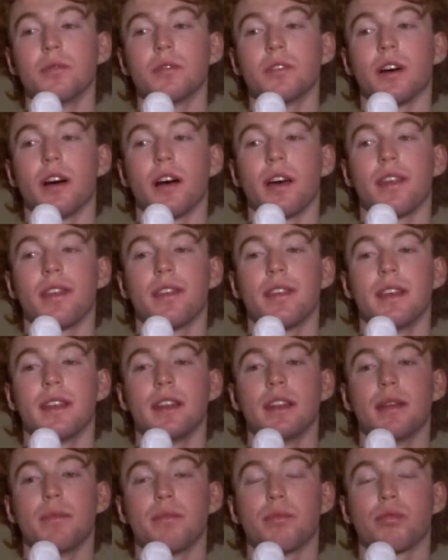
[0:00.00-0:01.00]
I think they're
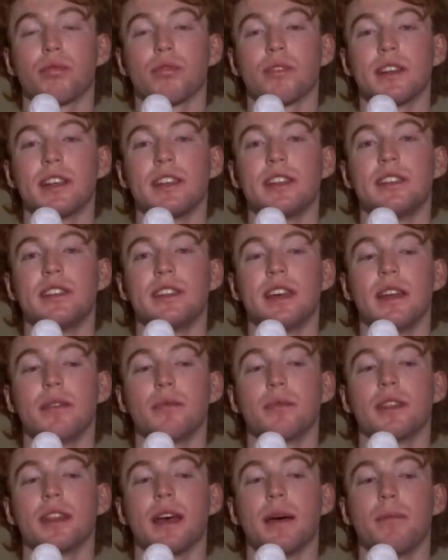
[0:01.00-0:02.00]
pretty set with
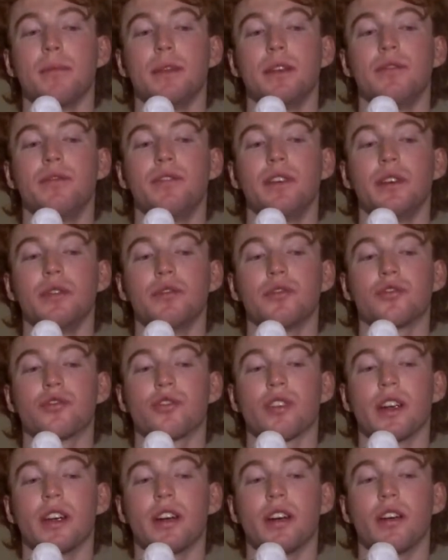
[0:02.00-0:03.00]
that midfield
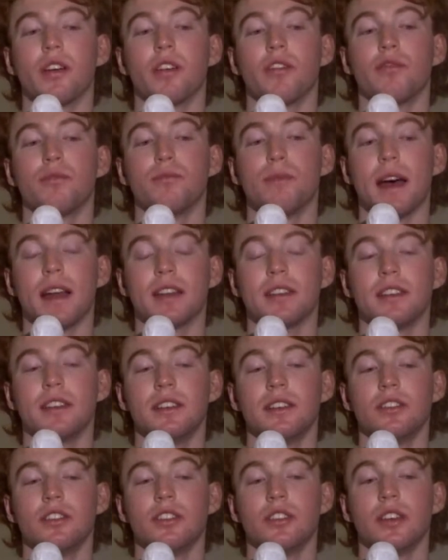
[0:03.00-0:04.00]
trio of
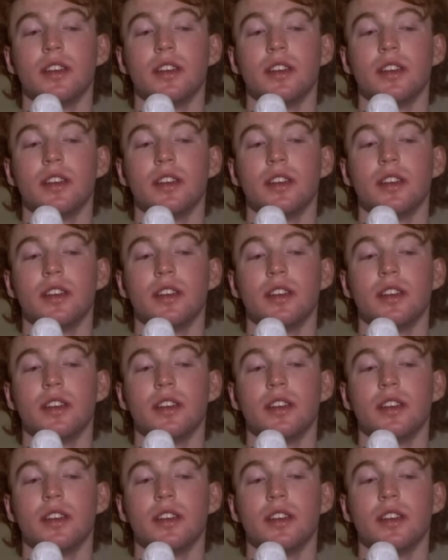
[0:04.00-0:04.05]
Matic,